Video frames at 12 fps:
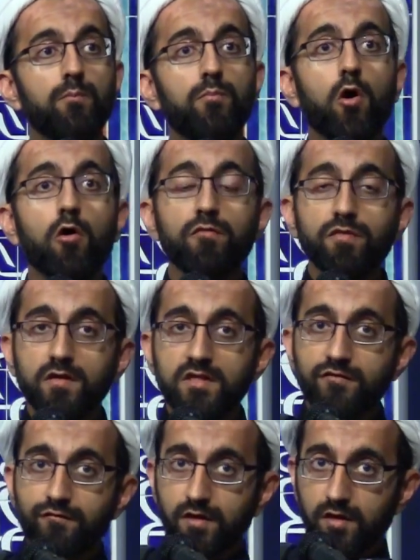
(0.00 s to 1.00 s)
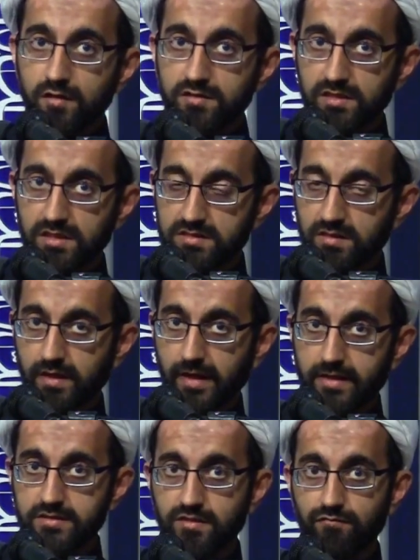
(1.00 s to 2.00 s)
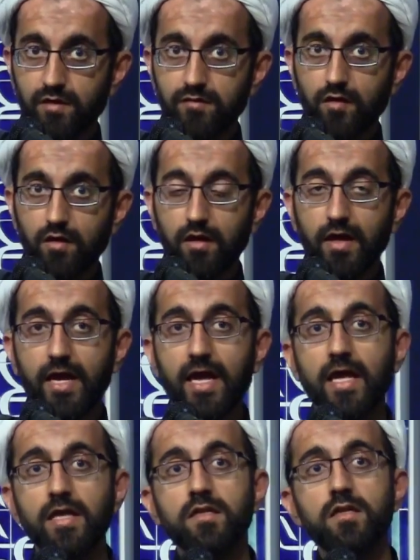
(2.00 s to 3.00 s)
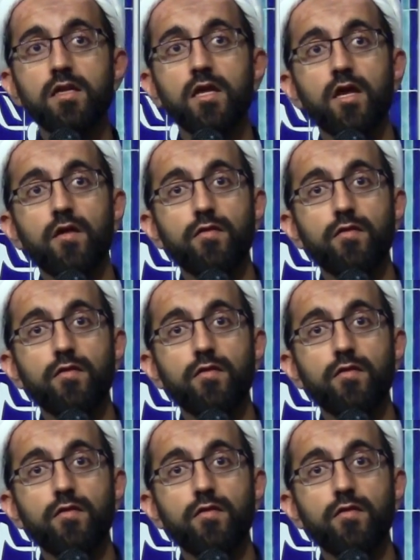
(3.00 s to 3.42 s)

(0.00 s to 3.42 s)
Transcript: Both the difficulty is in the hands of Allah and